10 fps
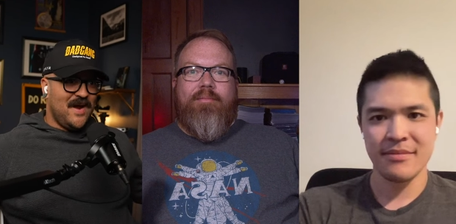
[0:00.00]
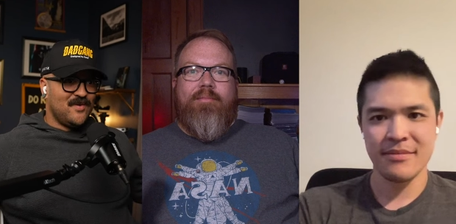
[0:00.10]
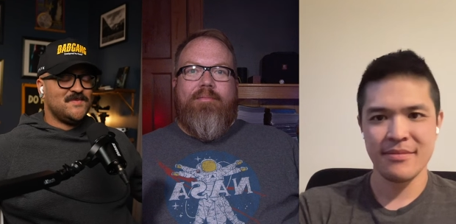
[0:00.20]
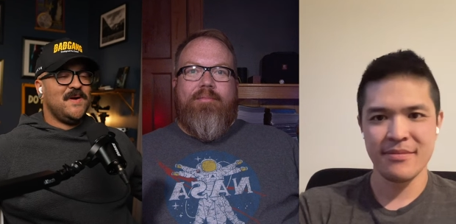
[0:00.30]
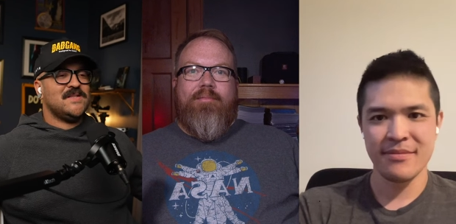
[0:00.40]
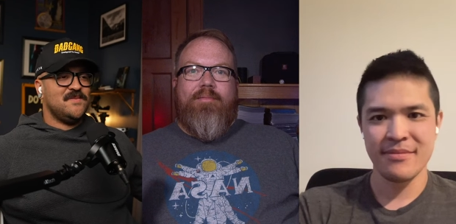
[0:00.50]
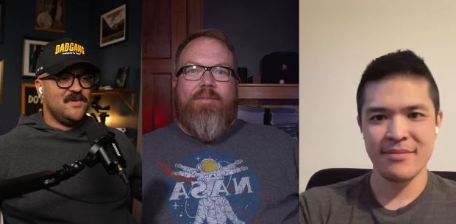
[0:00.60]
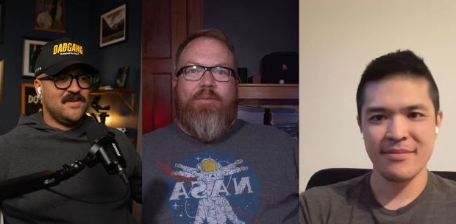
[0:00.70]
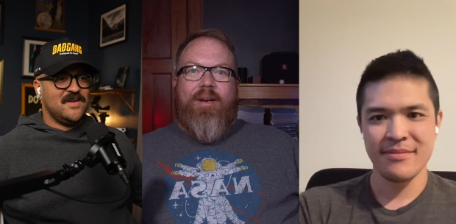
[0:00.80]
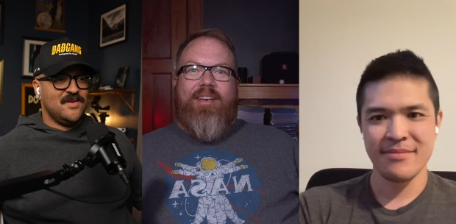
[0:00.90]

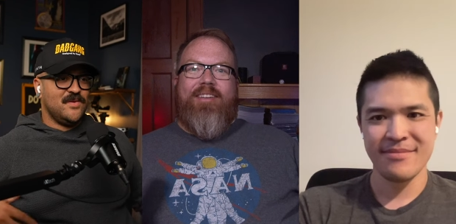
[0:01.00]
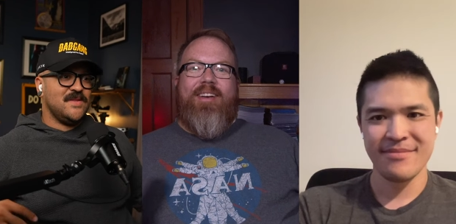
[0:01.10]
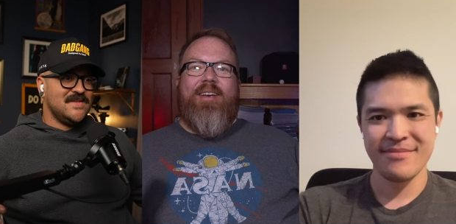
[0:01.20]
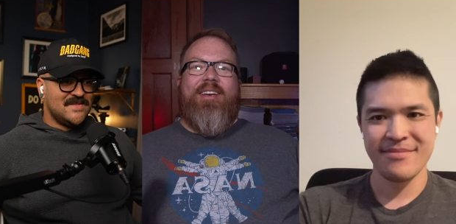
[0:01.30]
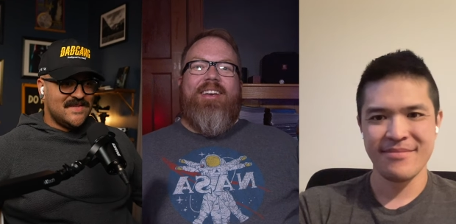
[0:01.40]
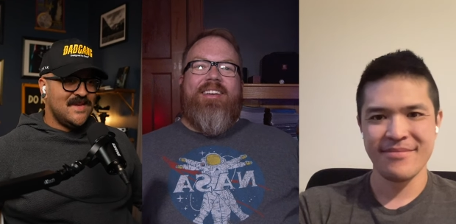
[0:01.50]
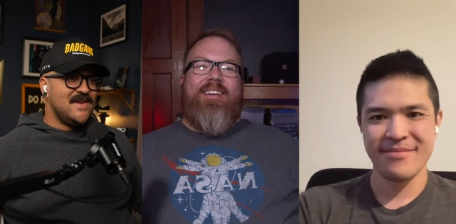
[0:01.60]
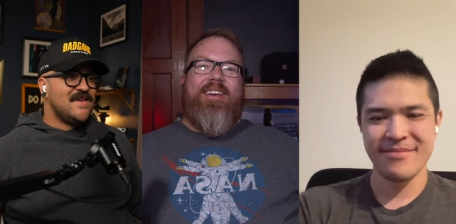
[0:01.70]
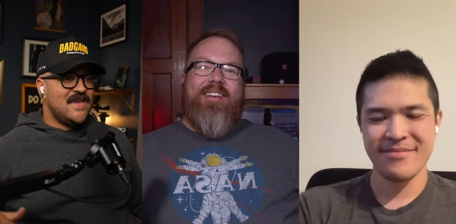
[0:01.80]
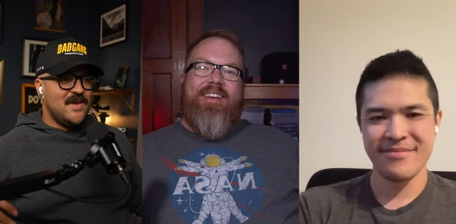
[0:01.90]
Speaker 1: responsibility to at least
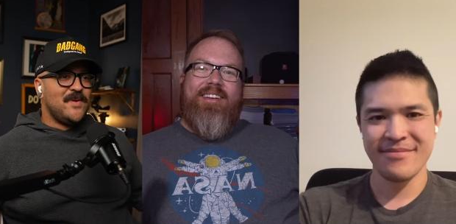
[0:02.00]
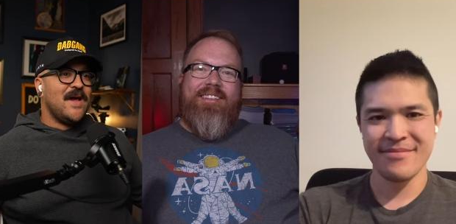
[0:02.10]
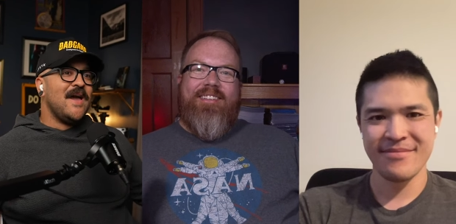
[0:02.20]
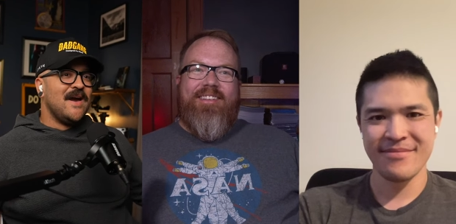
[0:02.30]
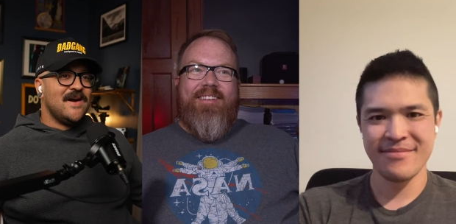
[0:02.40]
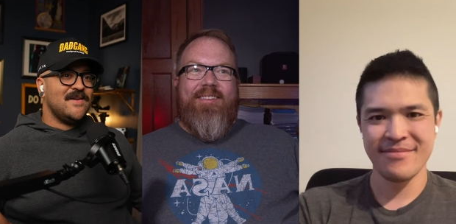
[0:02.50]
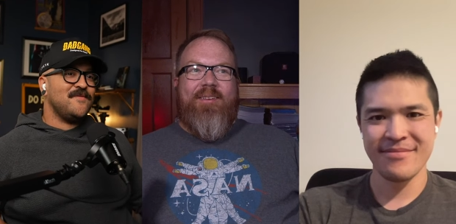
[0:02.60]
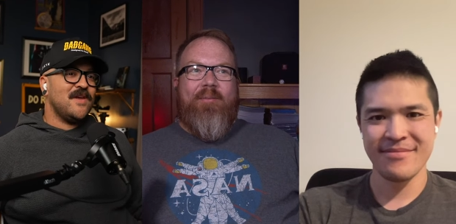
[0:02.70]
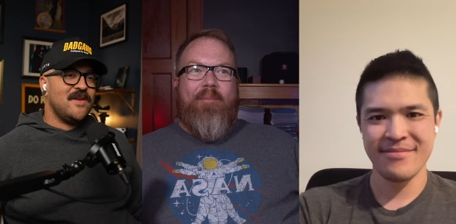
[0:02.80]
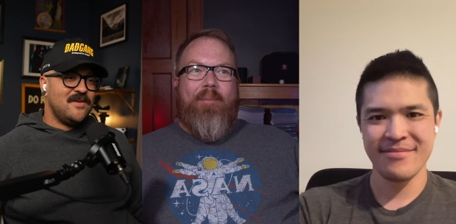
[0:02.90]
keep an eye on if
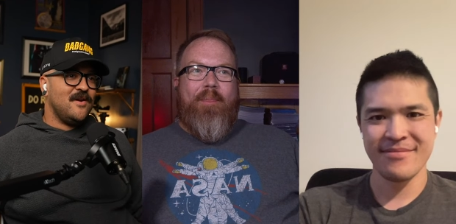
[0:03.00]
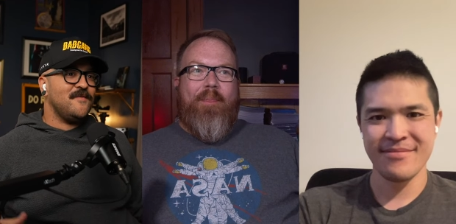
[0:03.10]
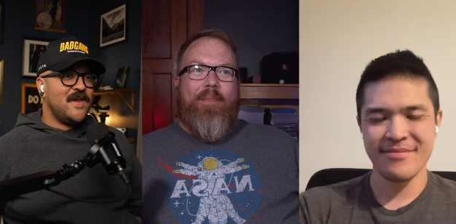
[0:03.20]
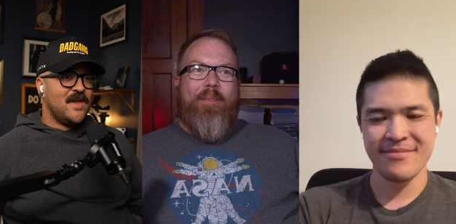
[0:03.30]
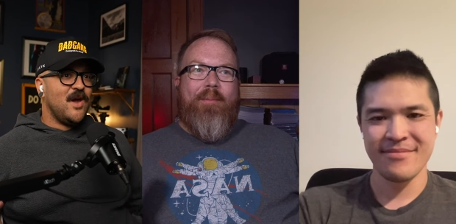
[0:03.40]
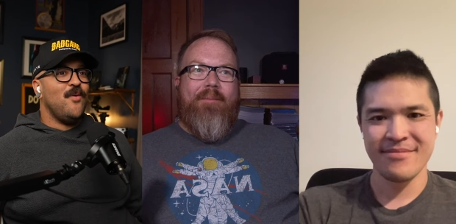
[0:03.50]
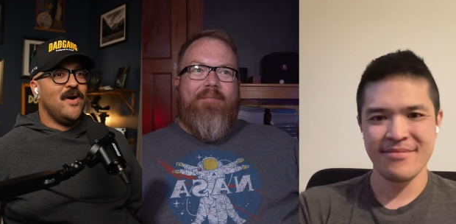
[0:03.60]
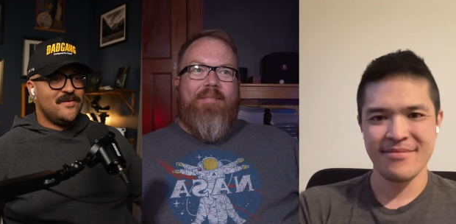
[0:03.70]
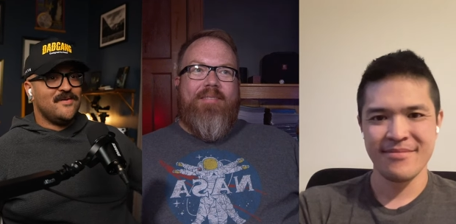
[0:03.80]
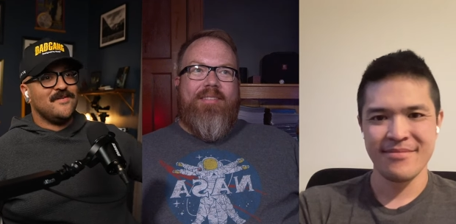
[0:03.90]
they, you know, if they go
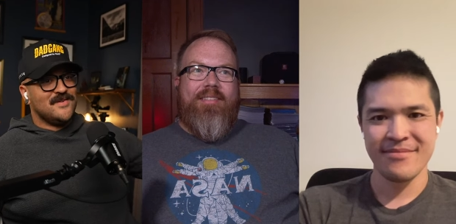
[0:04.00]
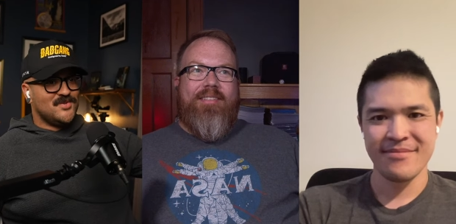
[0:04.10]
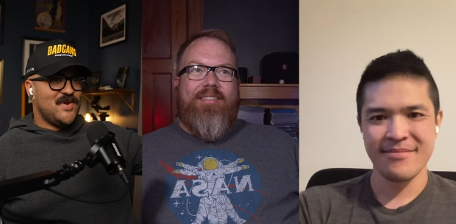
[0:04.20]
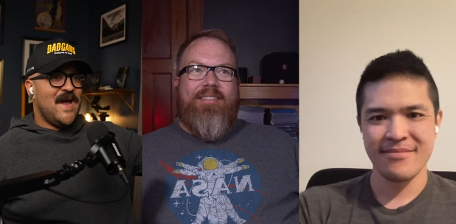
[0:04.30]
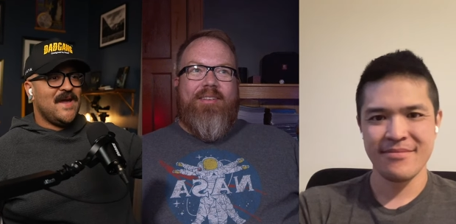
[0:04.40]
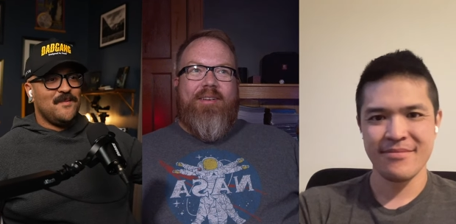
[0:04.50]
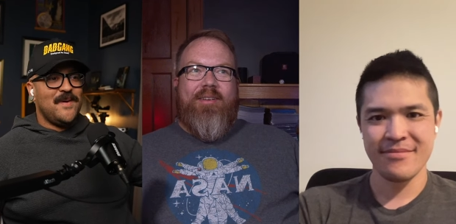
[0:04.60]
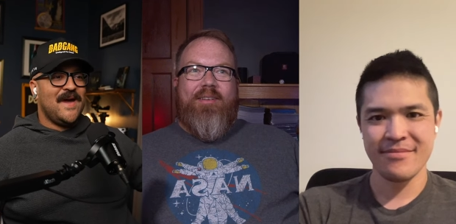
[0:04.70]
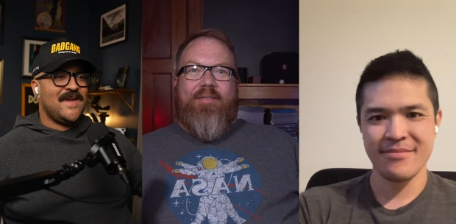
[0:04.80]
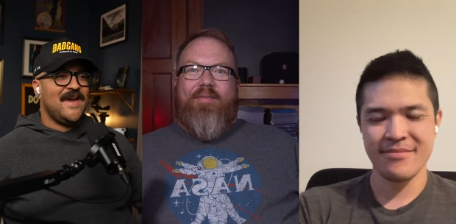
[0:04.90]
under to drag if, them
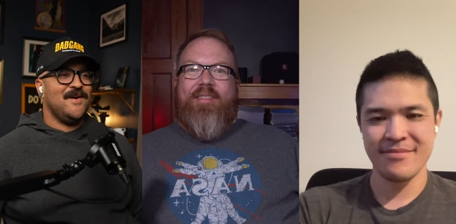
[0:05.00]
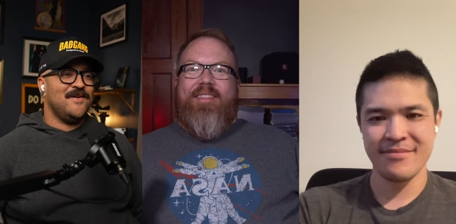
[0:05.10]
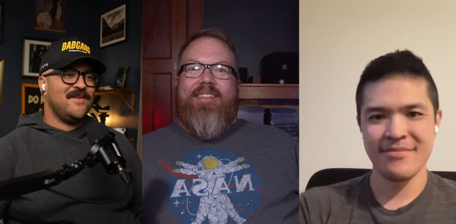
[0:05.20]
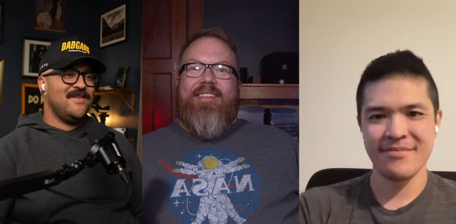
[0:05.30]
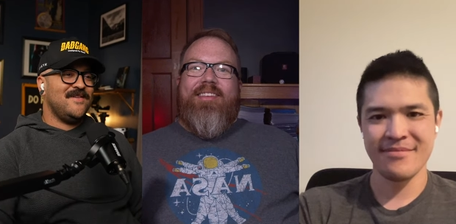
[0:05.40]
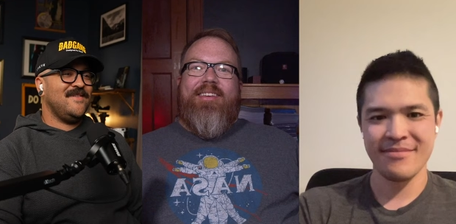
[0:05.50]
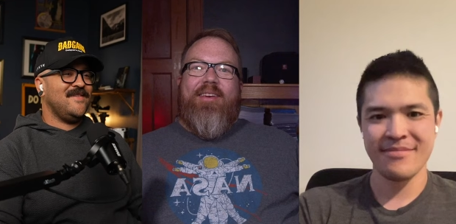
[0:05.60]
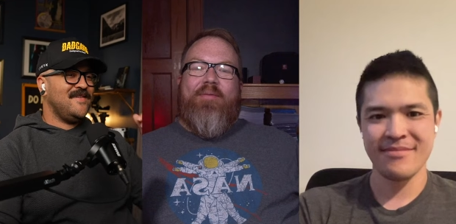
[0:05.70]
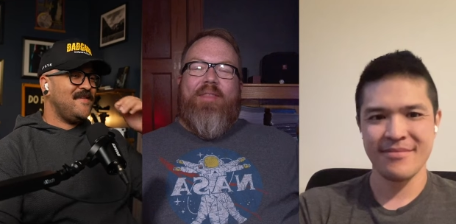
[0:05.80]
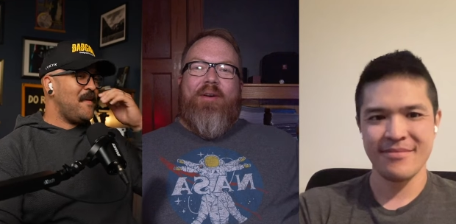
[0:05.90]
back out.
Speaker 2: If they're in
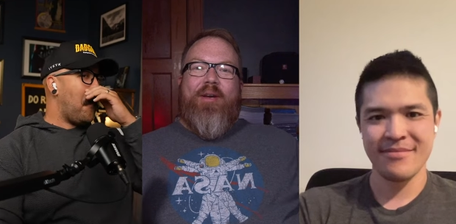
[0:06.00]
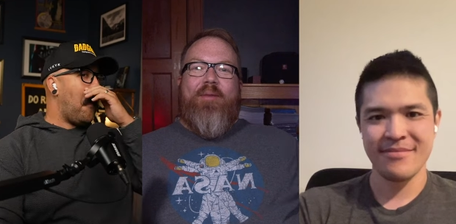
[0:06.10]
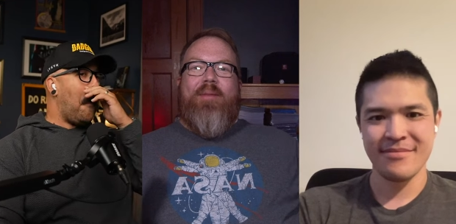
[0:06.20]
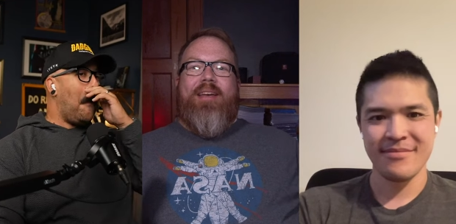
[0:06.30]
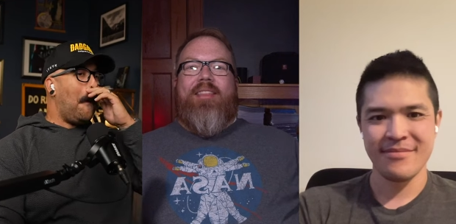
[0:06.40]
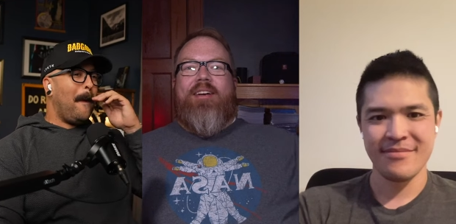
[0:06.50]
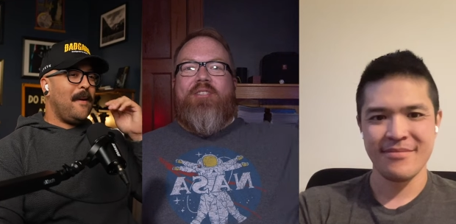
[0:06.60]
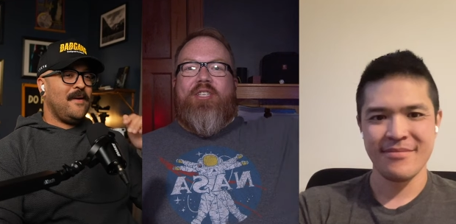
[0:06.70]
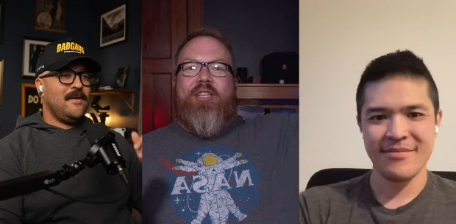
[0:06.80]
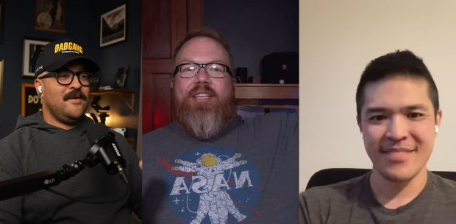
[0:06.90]
my lunge and lift
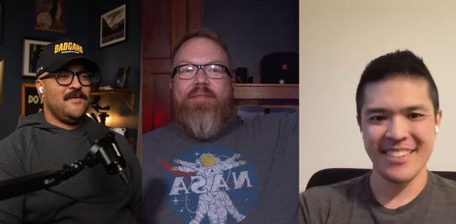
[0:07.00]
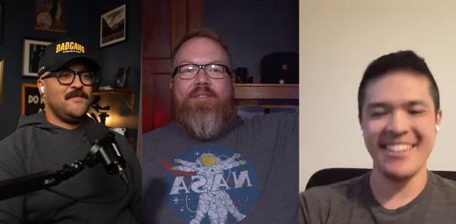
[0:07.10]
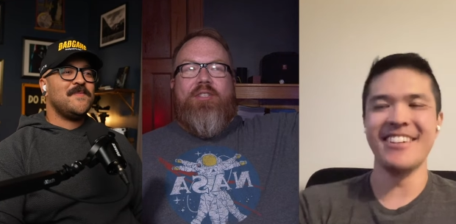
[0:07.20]
zone,